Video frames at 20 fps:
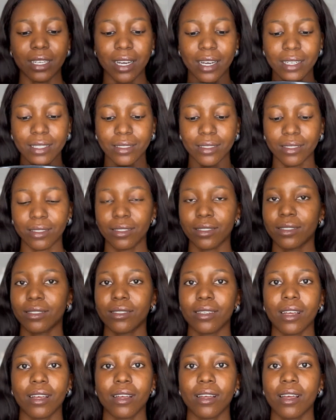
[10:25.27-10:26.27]
and
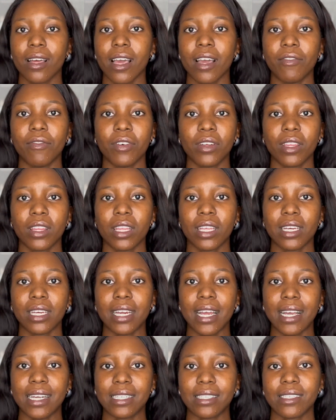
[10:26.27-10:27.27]
everything
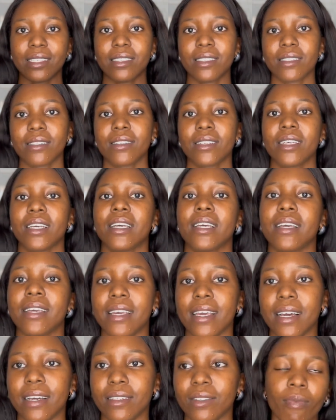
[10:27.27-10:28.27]
nice.
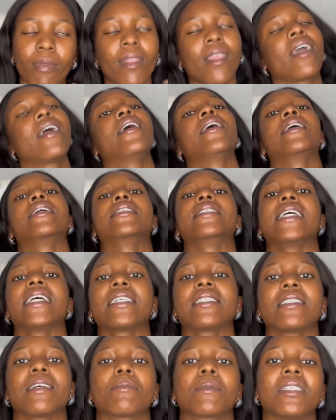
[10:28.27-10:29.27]
Yeah.
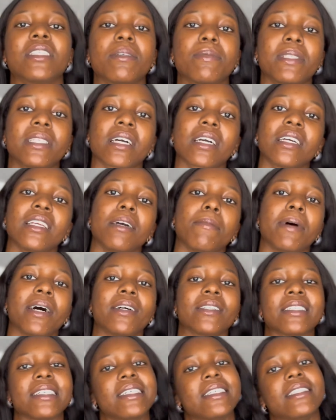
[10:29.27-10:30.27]
Next I'm going to be talking
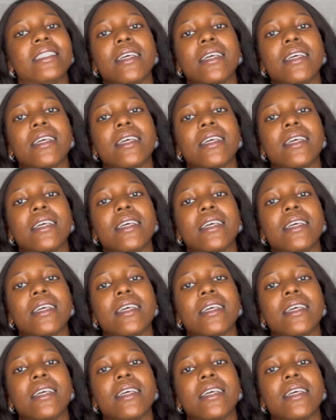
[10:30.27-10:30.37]
about is